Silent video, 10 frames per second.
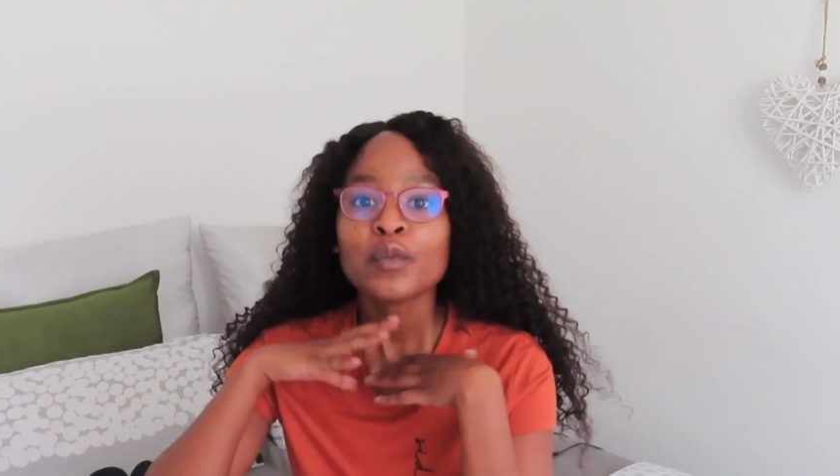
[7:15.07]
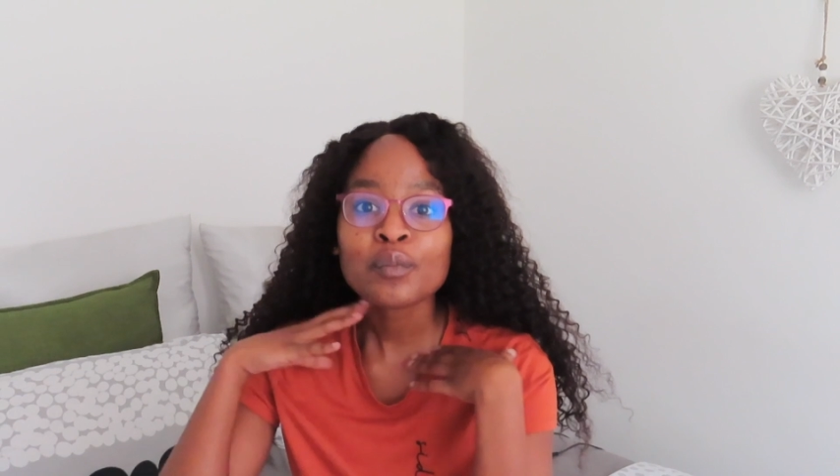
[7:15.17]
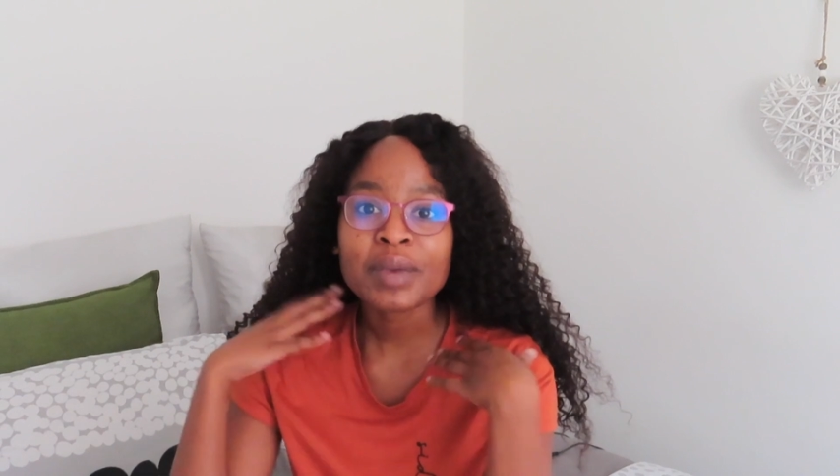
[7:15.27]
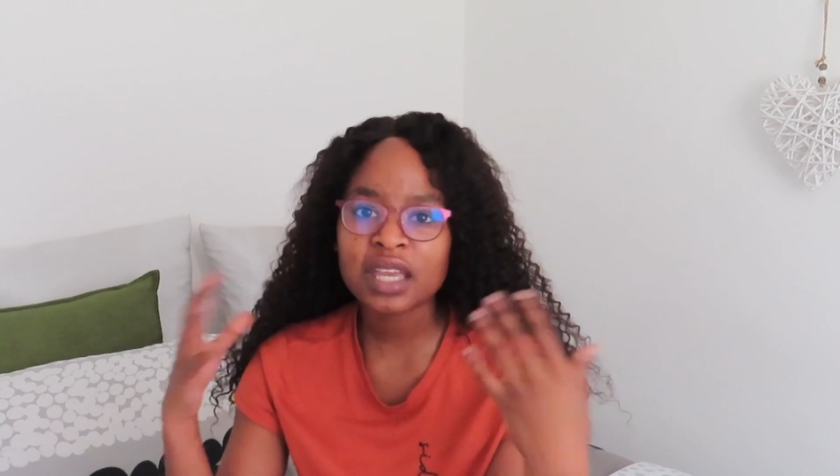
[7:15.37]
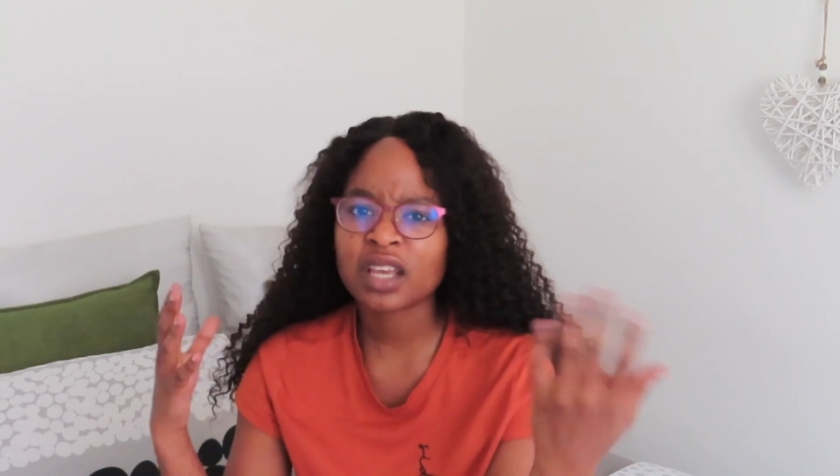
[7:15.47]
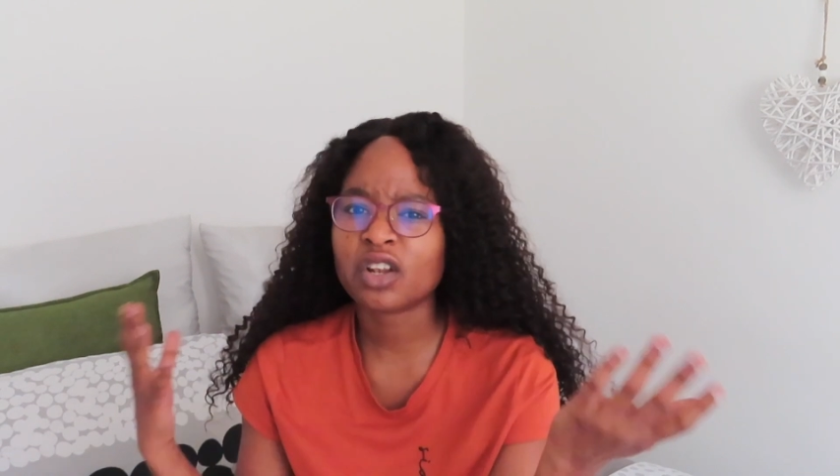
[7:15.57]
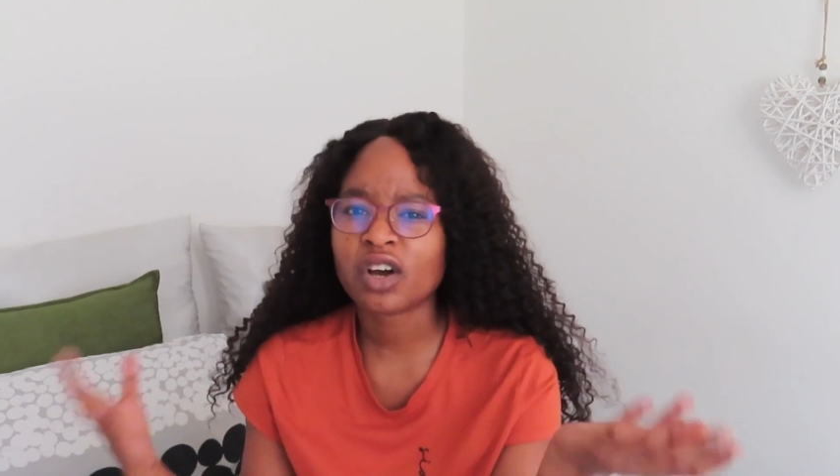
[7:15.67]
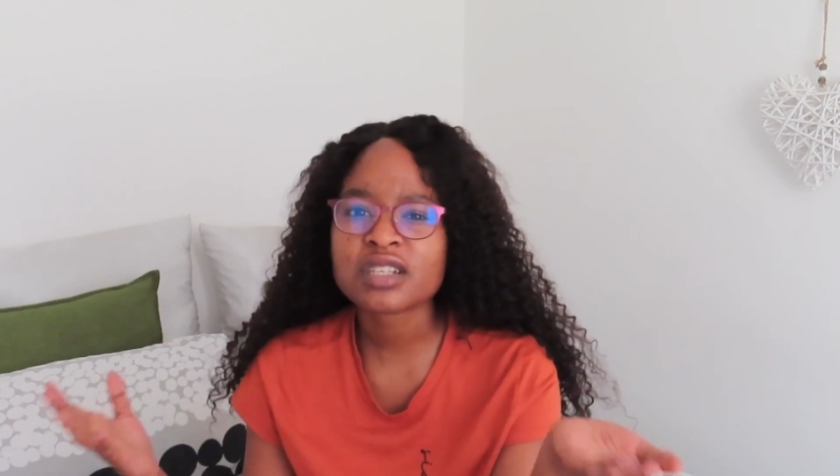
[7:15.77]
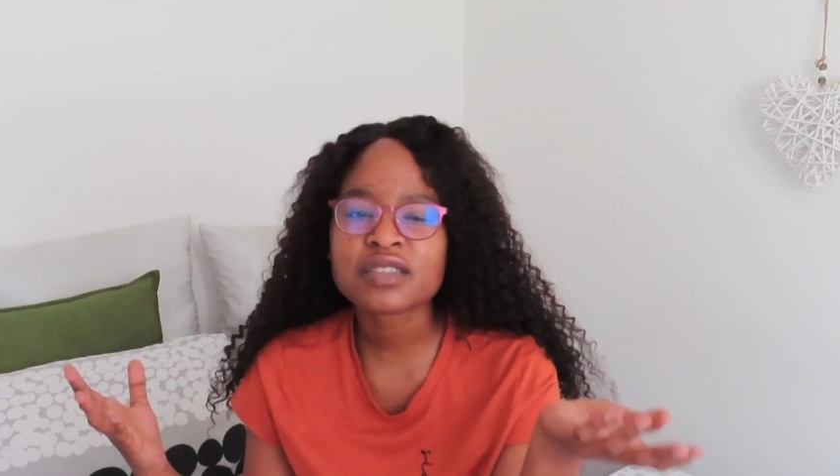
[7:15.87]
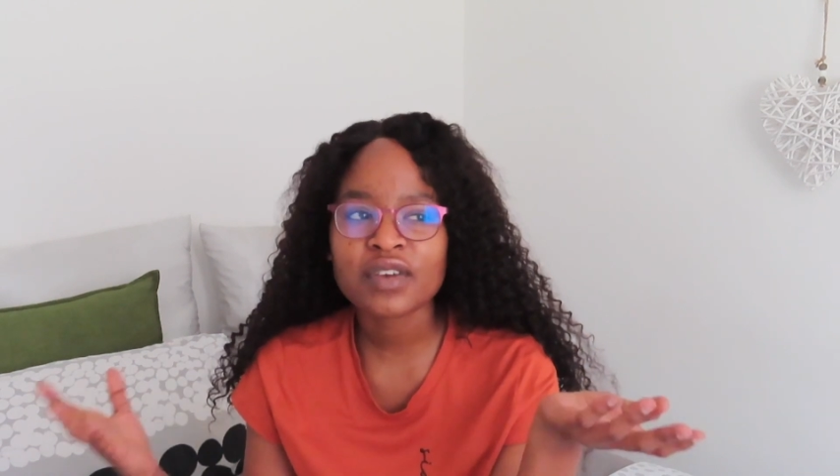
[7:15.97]
make it
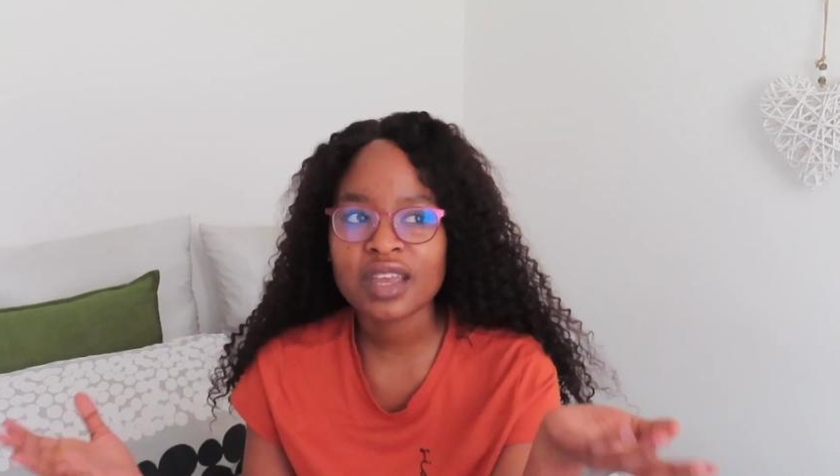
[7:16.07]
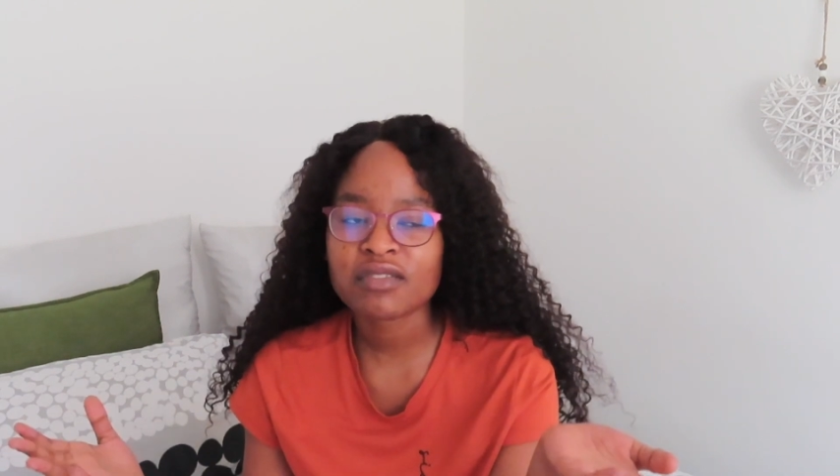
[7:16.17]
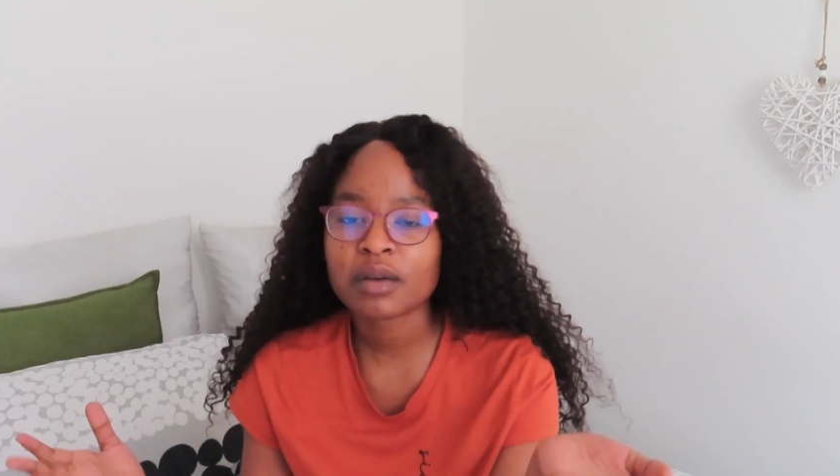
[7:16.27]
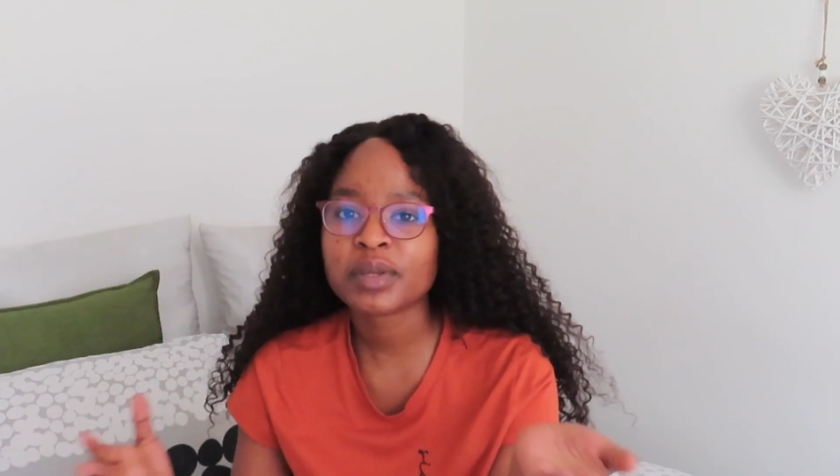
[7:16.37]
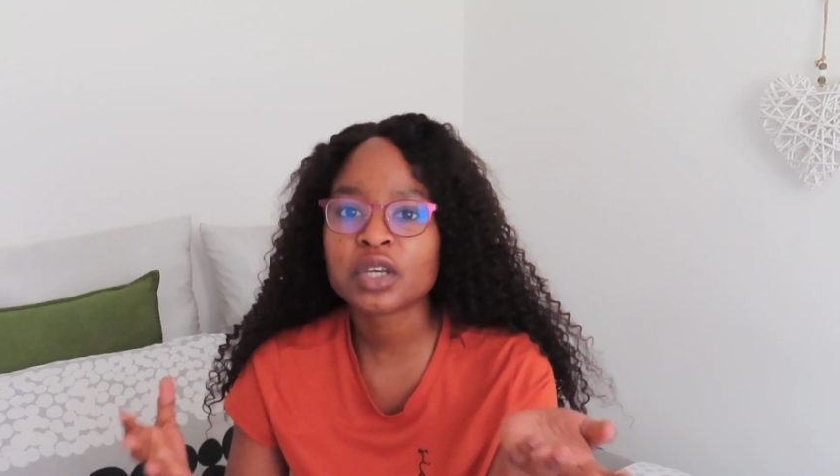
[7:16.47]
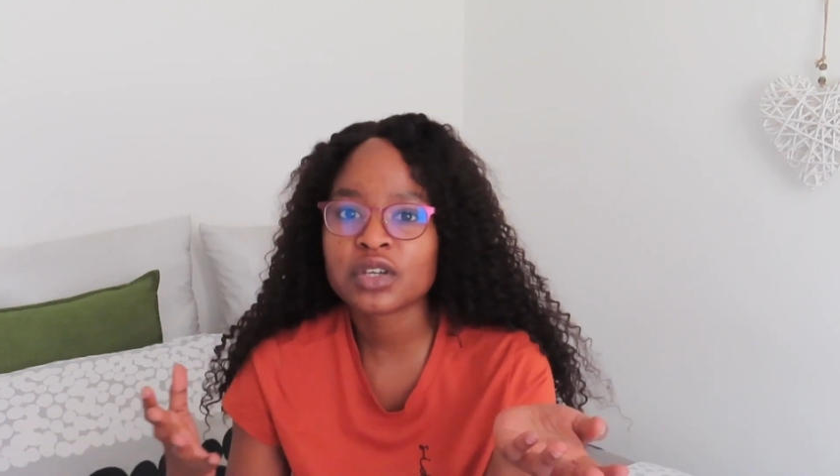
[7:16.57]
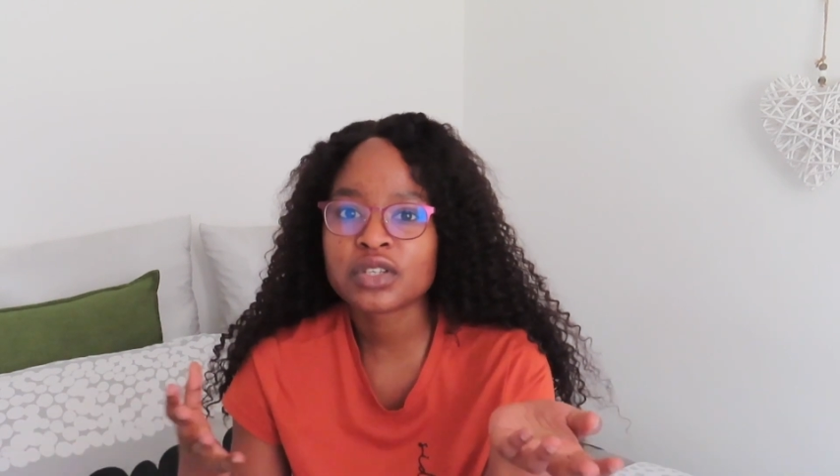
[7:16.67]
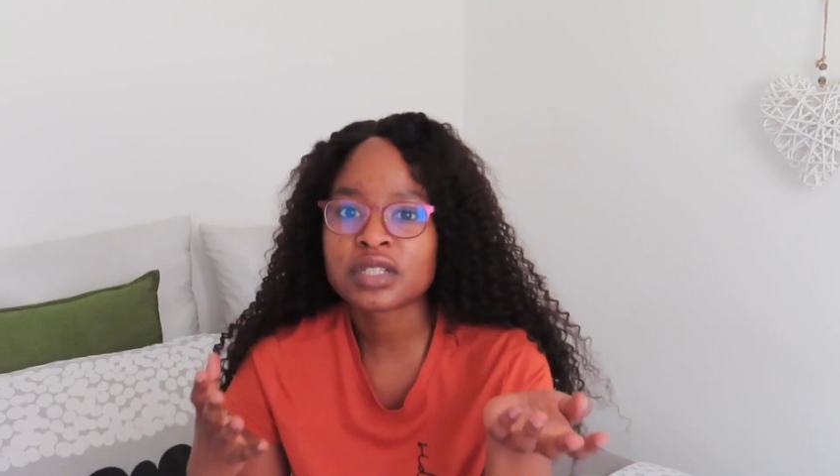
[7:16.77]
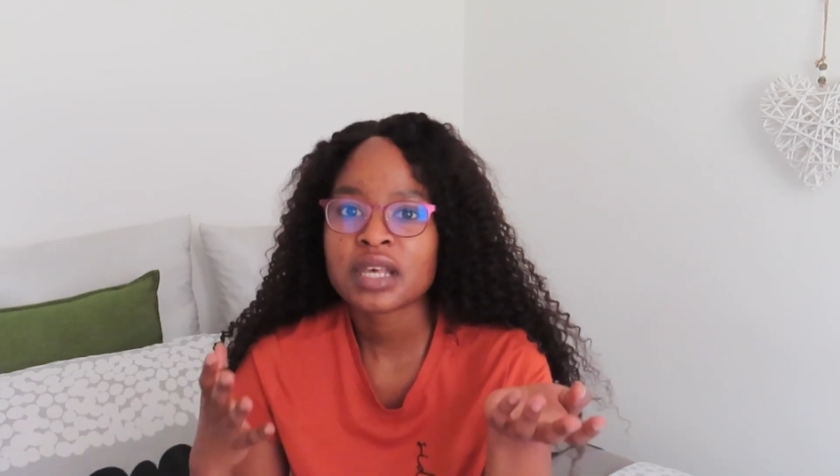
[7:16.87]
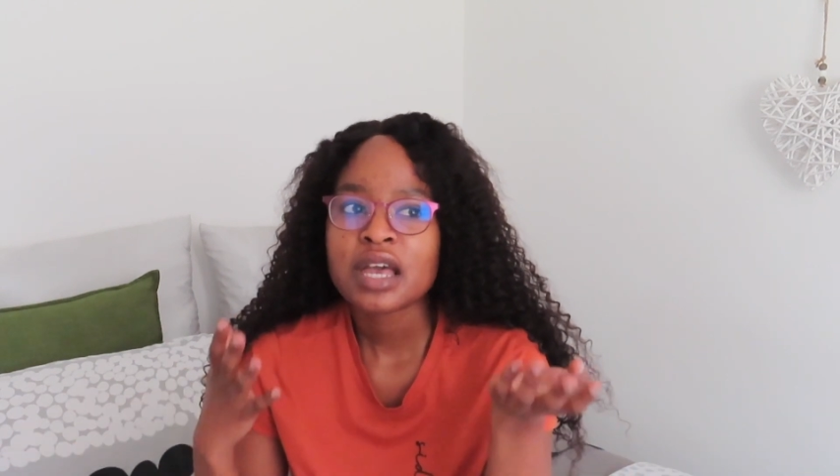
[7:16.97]
last forever,
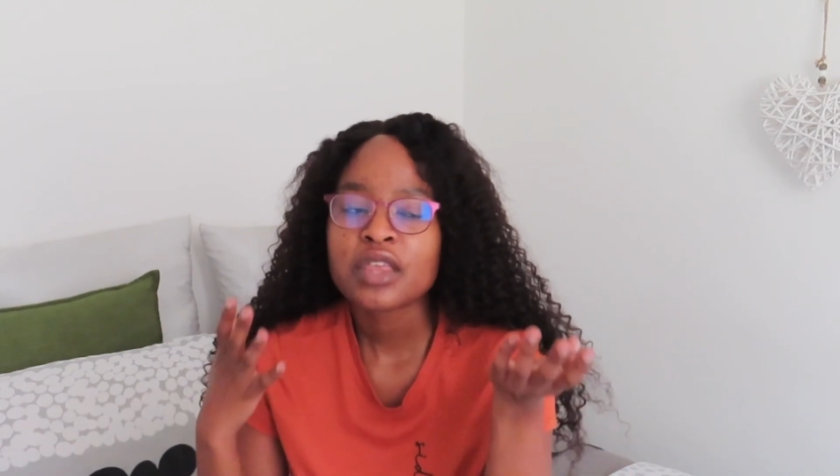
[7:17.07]
because